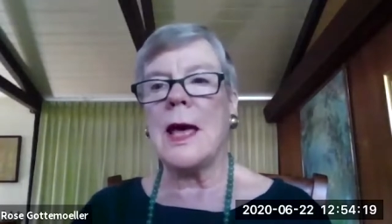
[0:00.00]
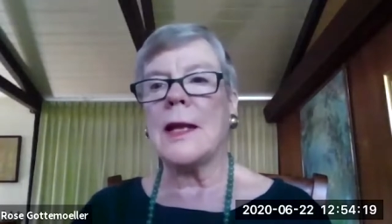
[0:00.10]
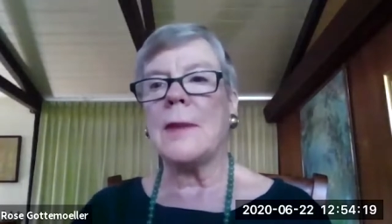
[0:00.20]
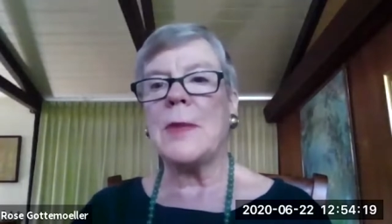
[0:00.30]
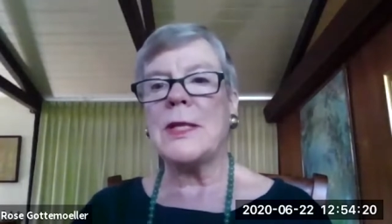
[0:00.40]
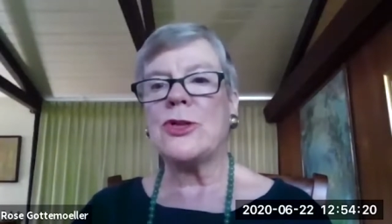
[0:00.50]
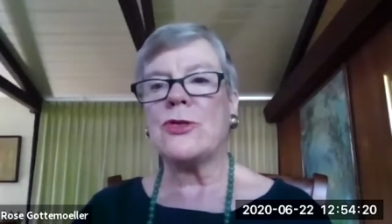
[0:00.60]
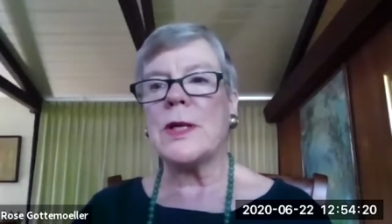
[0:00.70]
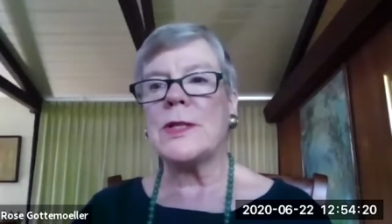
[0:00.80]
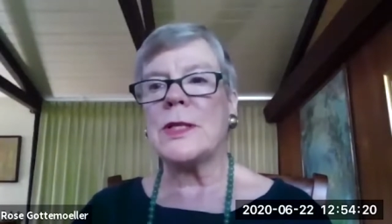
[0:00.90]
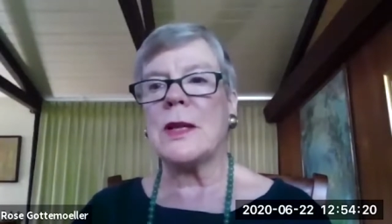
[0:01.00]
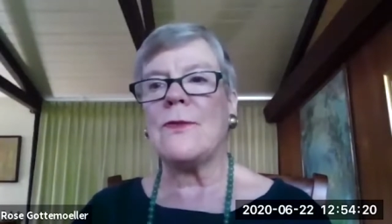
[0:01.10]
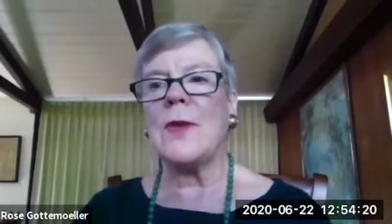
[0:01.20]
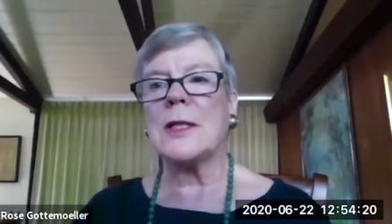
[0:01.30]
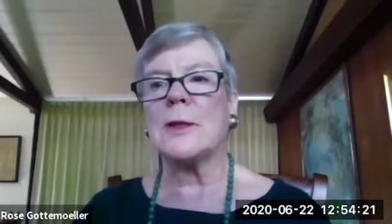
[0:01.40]
And I must stress
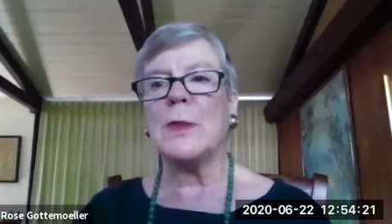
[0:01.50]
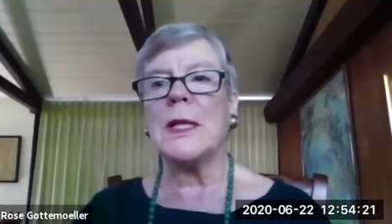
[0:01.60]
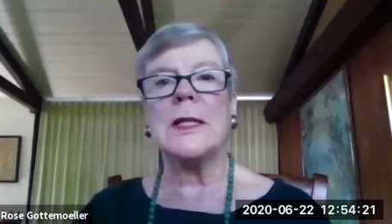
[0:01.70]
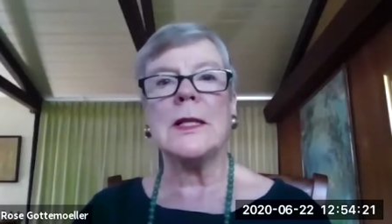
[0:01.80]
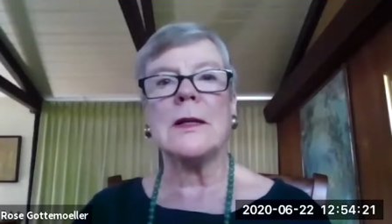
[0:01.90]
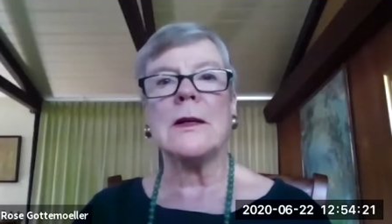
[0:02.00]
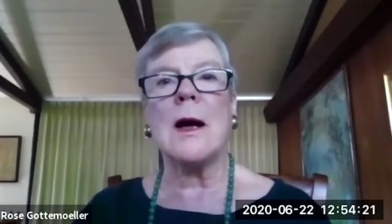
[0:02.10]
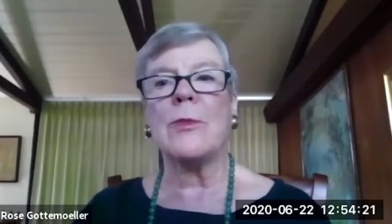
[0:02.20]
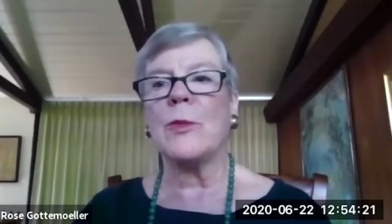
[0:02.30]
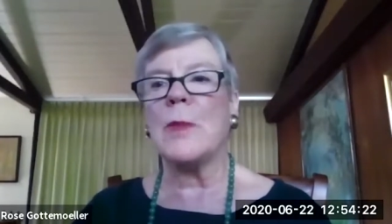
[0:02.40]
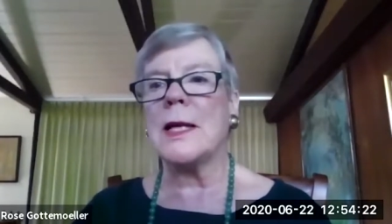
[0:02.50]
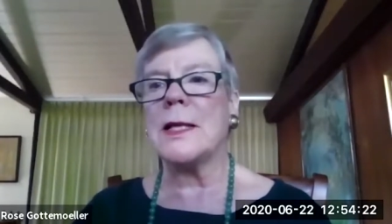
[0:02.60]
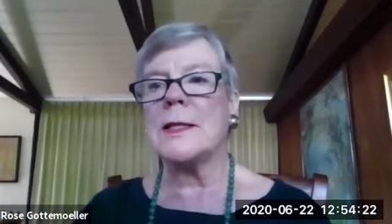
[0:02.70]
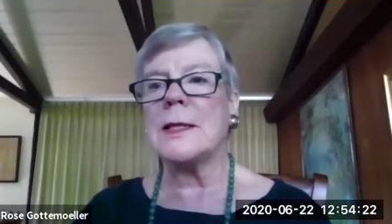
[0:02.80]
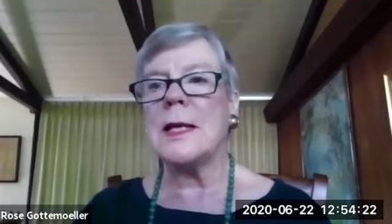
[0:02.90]
that flexibility and
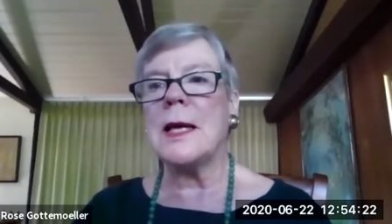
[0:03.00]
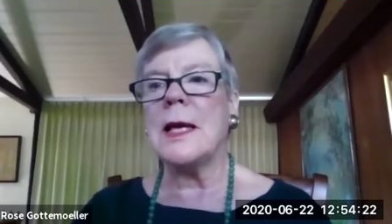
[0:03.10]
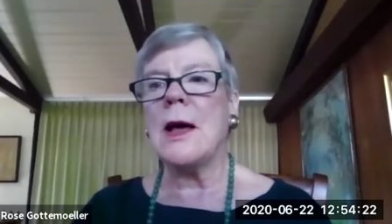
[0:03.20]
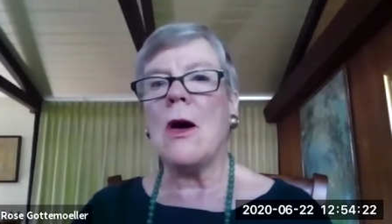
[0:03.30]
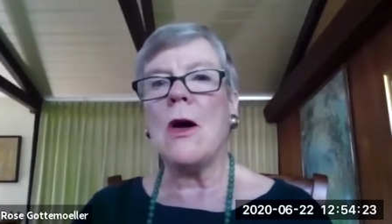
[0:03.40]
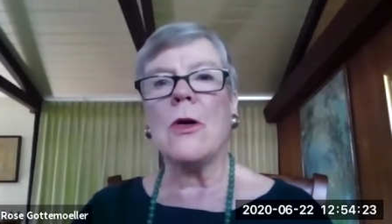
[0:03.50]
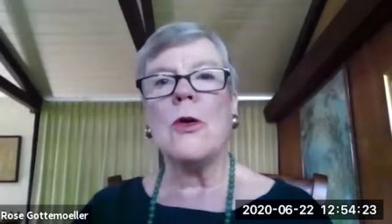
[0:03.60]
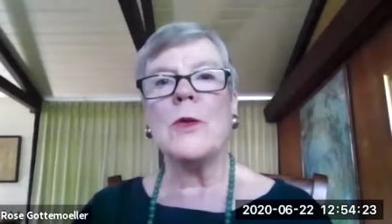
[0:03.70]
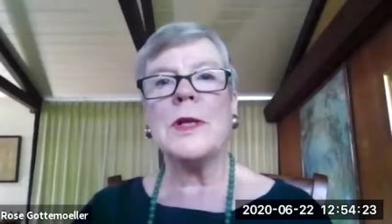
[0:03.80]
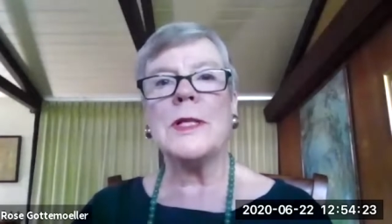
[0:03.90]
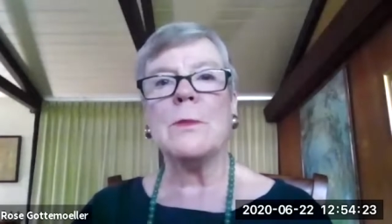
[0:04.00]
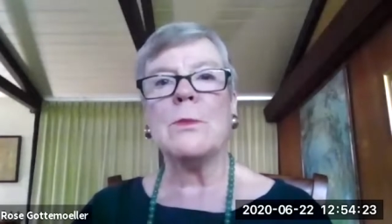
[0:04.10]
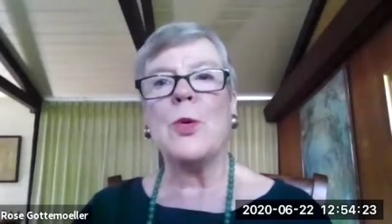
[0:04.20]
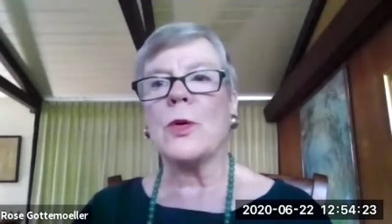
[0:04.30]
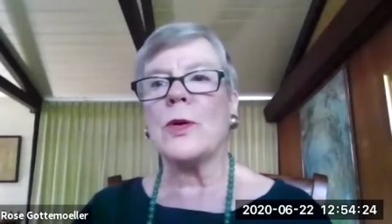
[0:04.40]
compromise are always
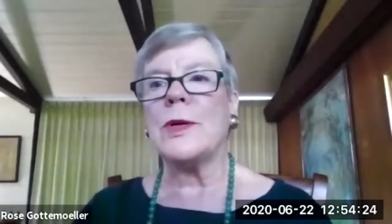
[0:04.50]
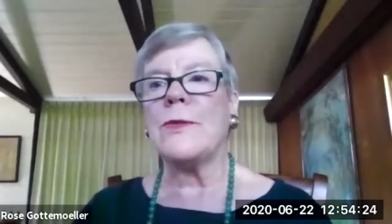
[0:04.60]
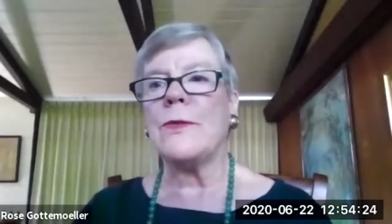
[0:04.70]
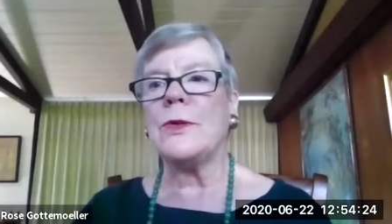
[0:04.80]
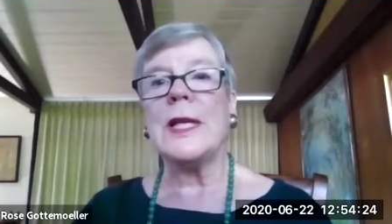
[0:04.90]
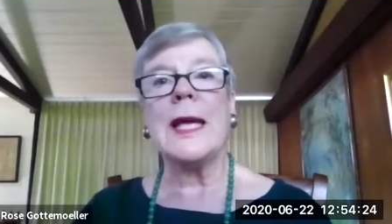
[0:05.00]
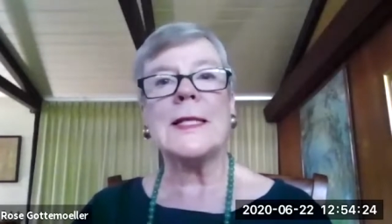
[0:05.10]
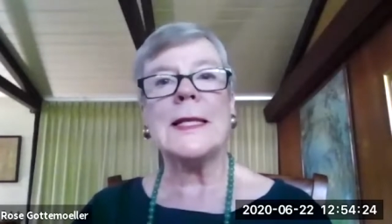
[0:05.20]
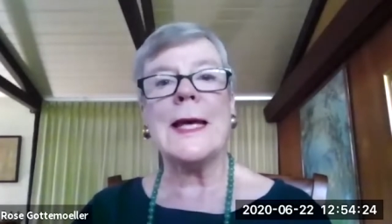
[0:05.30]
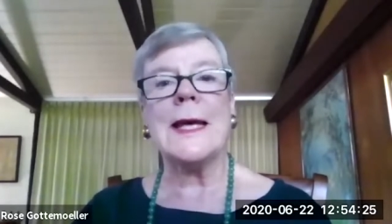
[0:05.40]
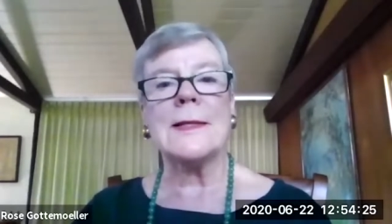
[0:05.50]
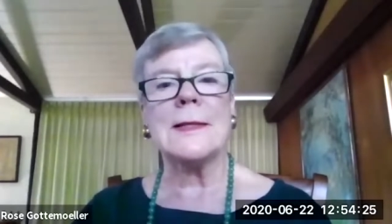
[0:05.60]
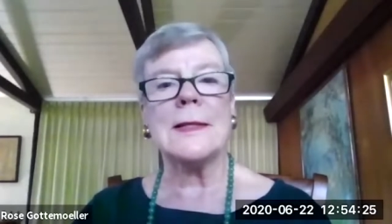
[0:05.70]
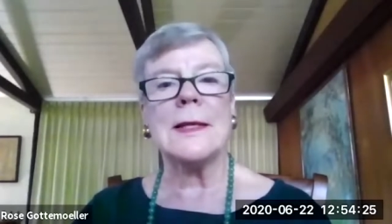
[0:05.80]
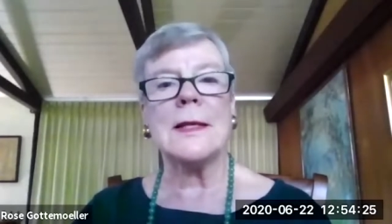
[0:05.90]
important to get to
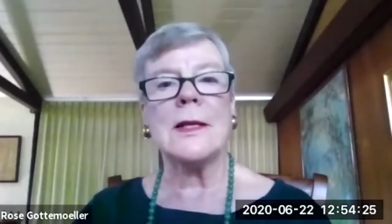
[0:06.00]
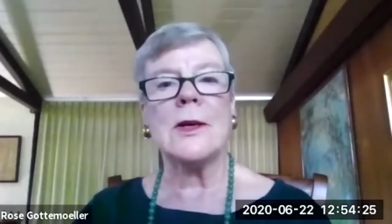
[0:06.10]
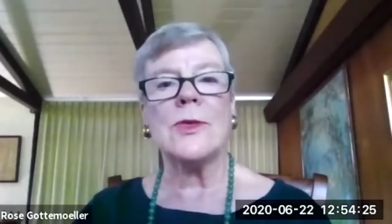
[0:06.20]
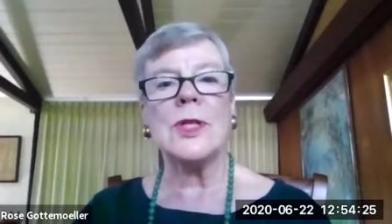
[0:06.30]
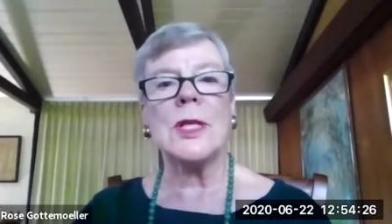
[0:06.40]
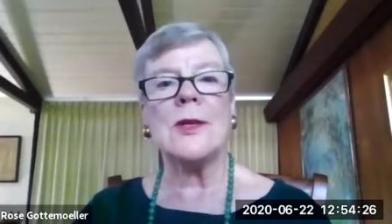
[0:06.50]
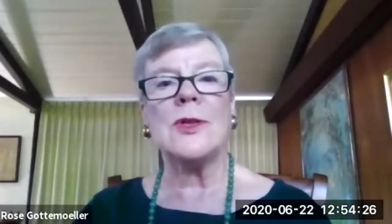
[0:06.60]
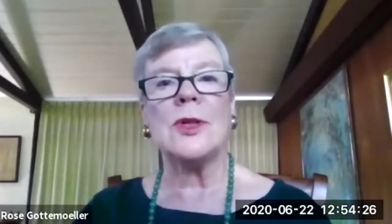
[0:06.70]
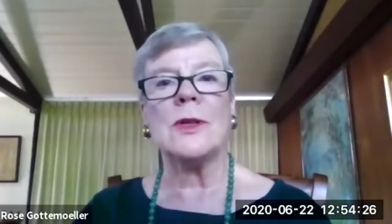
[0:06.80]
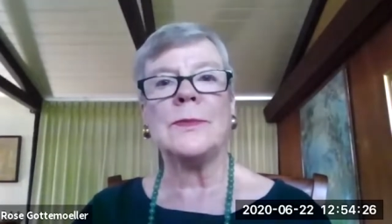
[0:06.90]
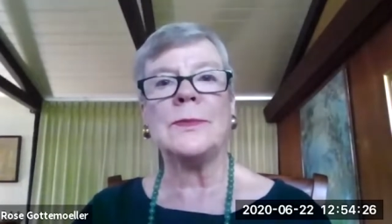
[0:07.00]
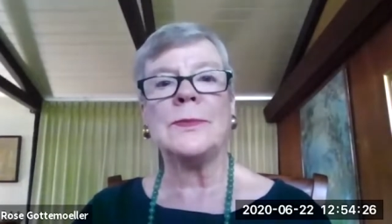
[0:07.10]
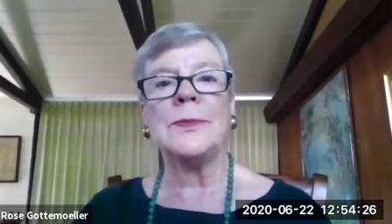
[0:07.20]
yes in a negotiation.